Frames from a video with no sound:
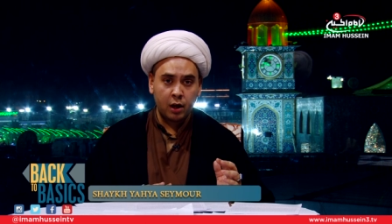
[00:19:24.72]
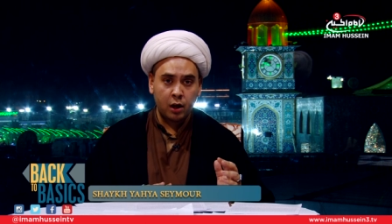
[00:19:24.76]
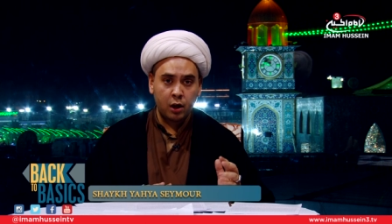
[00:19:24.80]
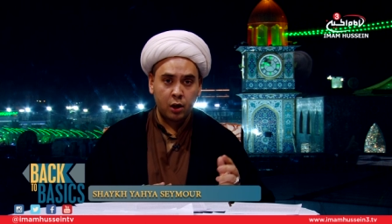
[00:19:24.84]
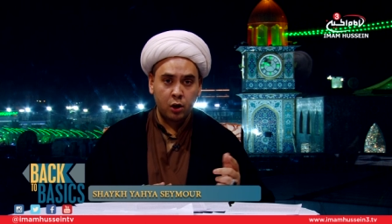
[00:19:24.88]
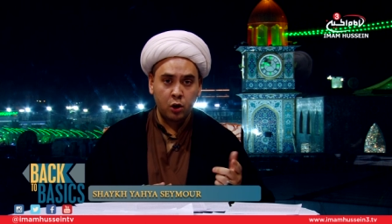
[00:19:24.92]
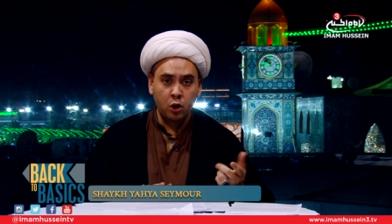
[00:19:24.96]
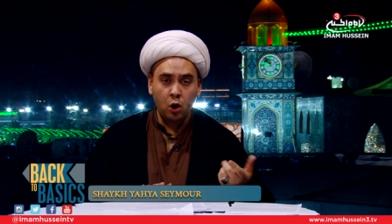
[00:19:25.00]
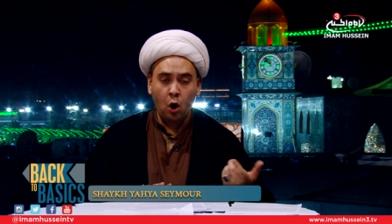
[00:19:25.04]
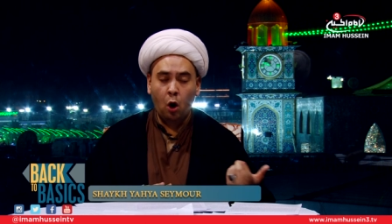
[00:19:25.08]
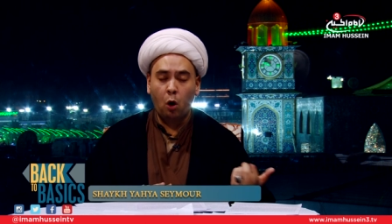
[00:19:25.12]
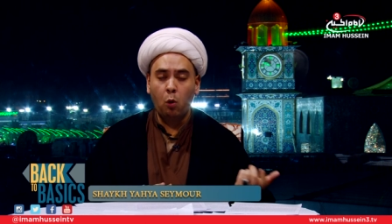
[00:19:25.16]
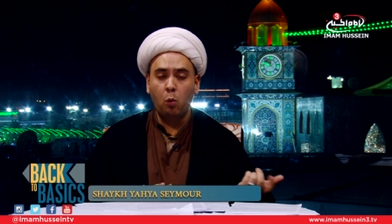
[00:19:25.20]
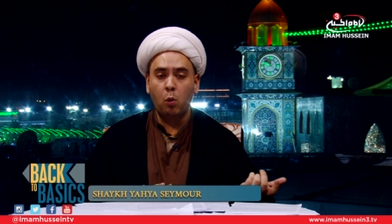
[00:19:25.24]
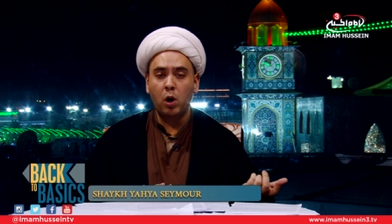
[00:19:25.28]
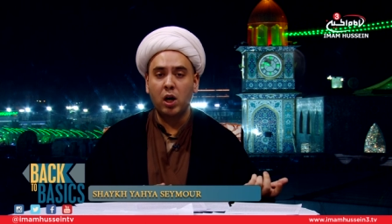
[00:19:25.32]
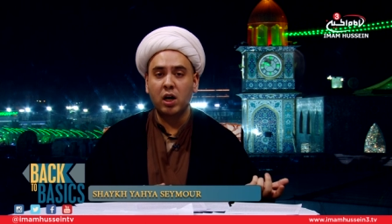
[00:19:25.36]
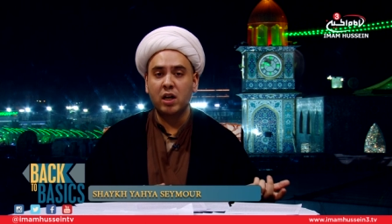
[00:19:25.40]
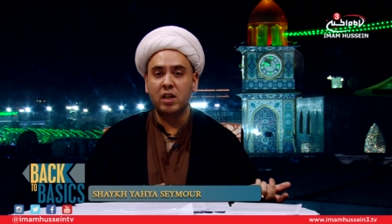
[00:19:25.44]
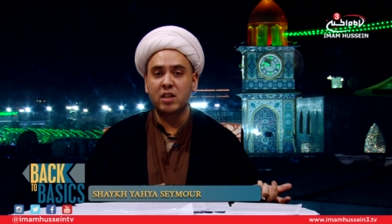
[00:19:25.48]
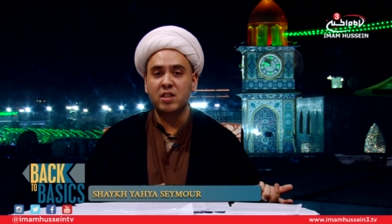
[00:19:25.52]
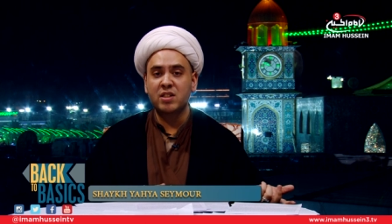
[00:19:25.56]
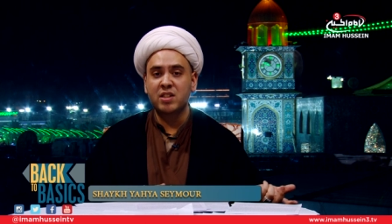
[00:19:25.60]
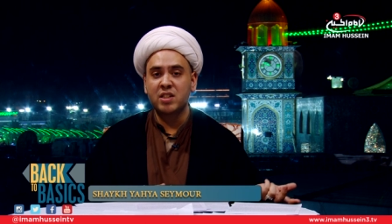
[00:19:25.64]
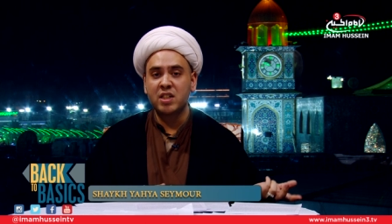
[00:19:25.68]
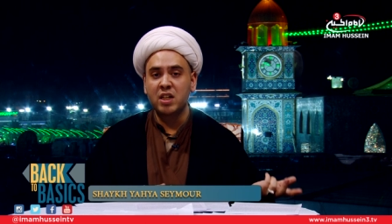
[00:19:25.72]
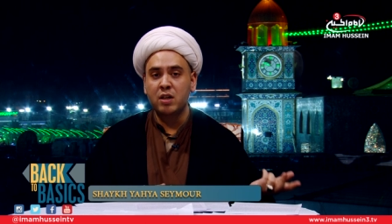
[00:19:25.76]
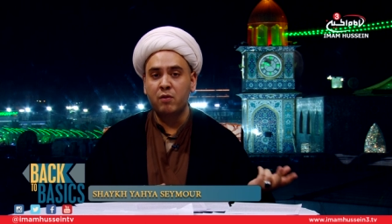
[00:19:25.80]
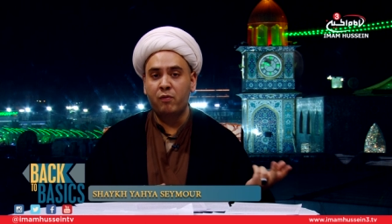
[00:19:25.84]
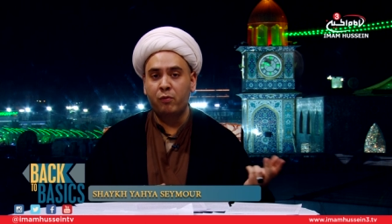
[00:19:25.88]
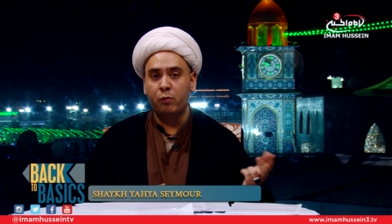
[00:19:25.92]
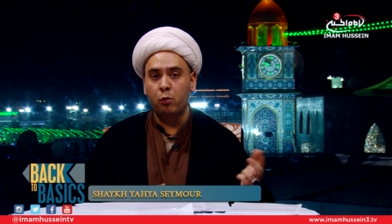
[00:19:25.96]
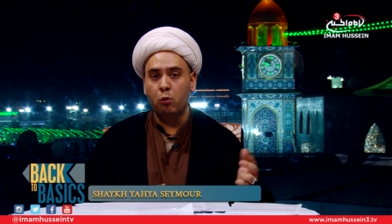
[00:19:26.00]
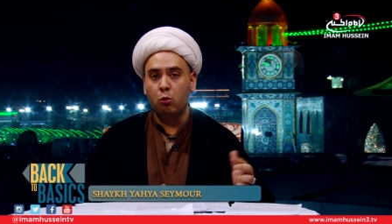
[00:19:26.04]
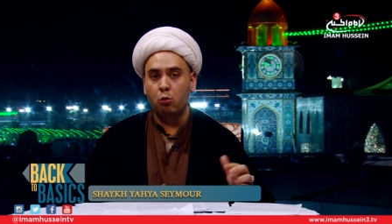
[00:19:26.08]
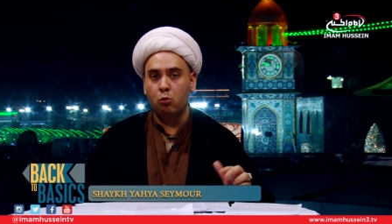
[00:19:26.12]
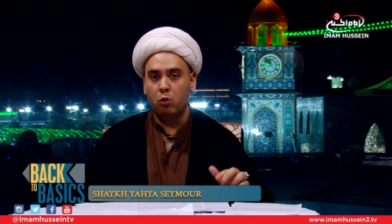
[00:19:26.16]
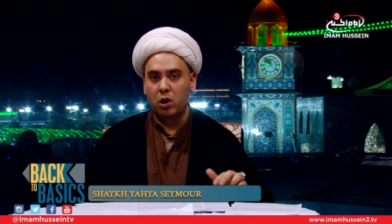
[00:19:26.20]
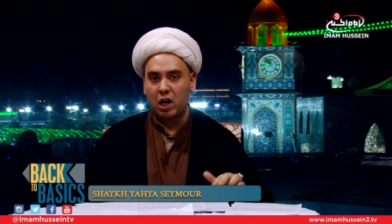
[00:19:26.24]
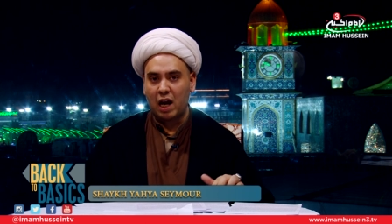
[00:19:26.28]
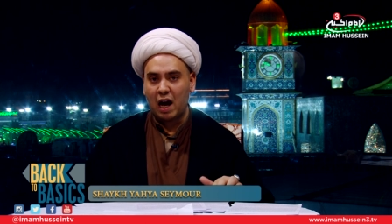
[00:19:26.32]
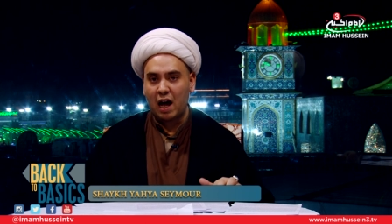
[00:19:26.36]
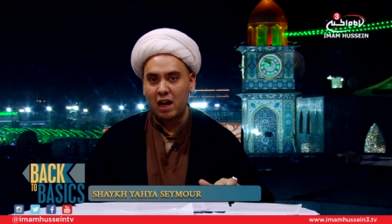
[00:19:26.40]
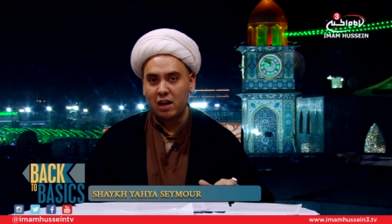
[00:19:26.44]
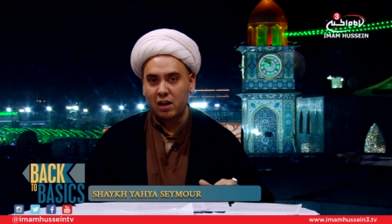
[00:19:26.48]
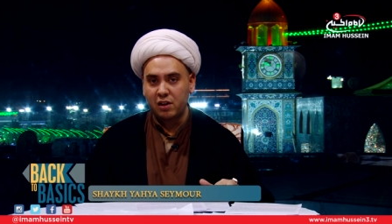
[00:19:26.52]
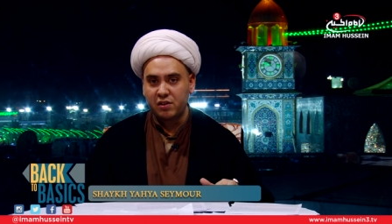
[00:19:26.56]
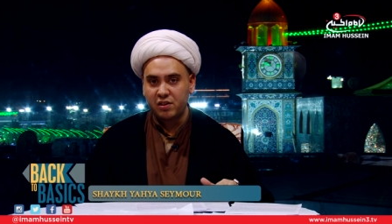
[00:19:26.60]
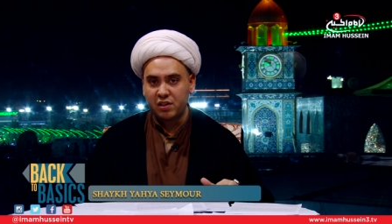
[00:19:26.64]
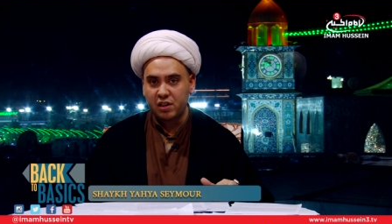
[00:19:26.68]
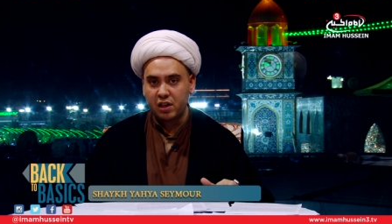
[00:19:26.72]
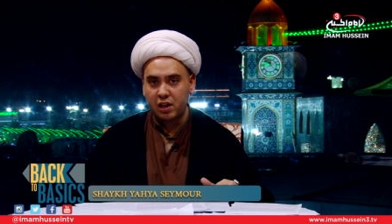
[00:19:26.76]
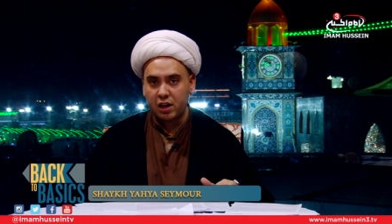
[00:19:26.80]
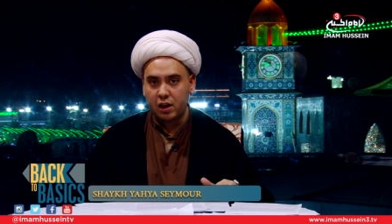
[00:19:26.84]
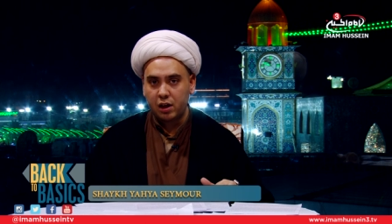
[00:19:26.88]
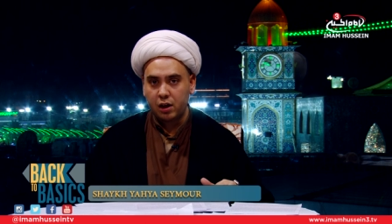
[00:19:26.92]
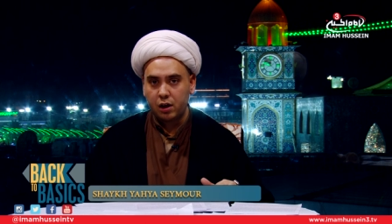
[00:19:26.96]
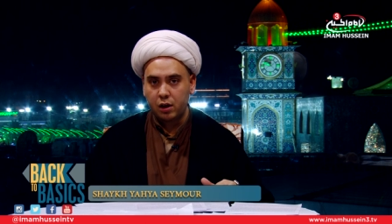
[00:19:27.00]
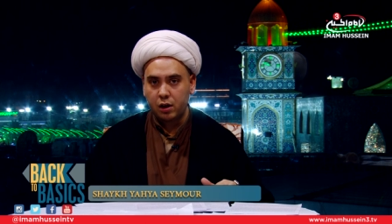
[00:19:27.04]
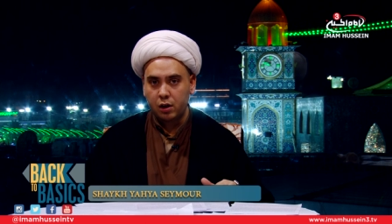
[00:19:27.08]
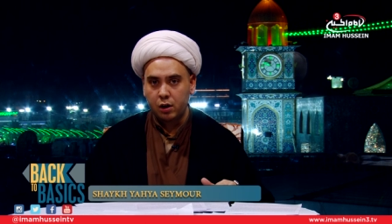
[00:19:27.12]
No one can see through reality.